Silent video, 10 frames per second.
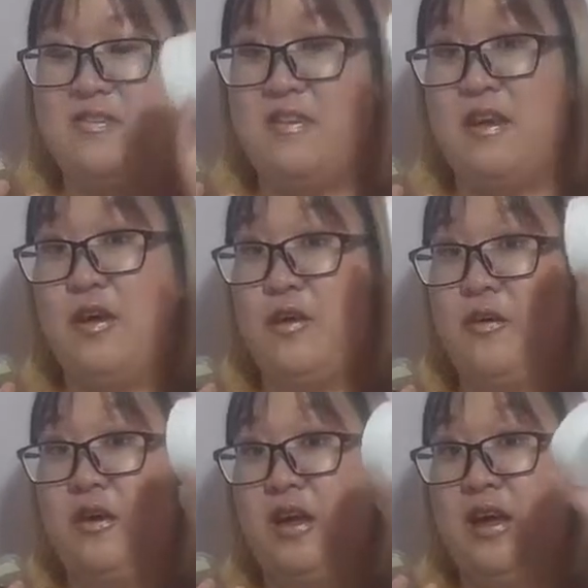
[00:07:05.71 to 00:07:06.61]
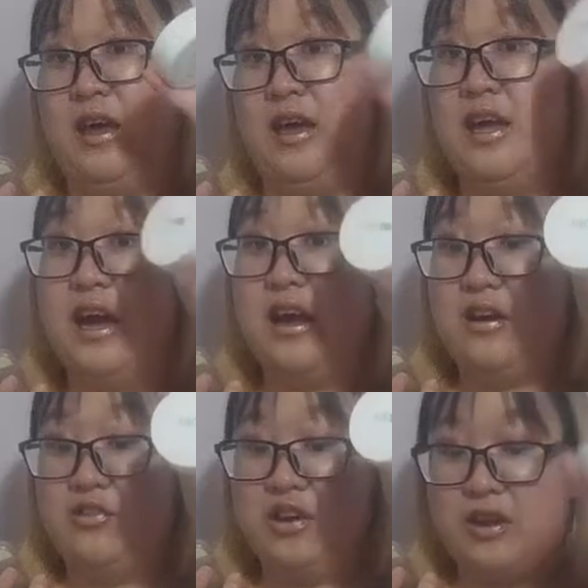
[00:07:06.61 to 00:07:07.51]
so yeah,
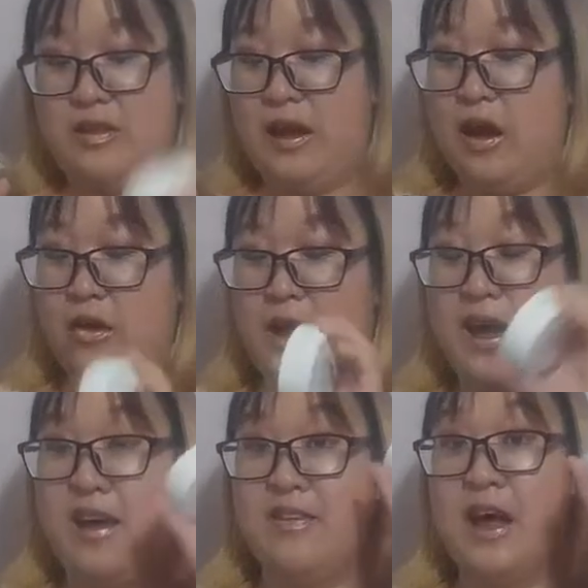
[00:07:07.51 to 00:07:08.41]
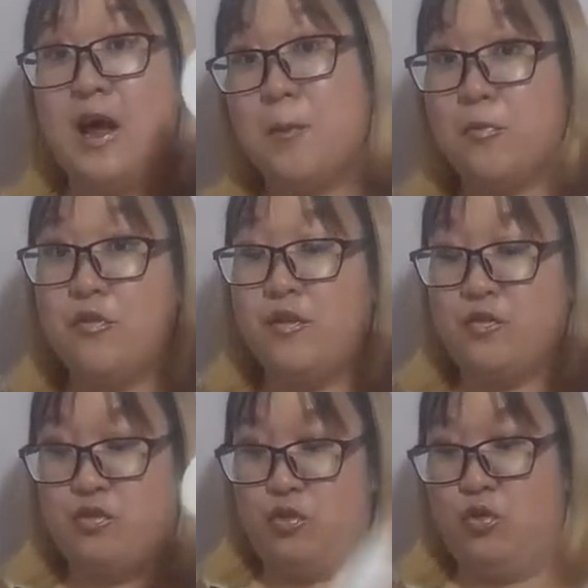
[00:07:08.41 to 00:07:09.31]
check it out, and I approve it
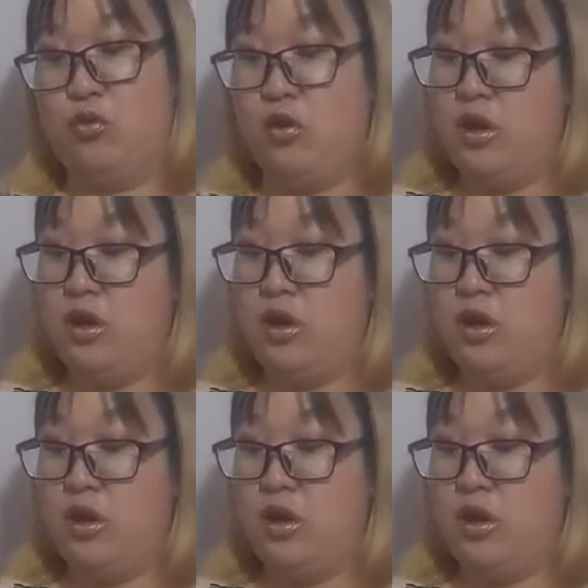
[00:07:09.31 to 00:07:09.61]
too.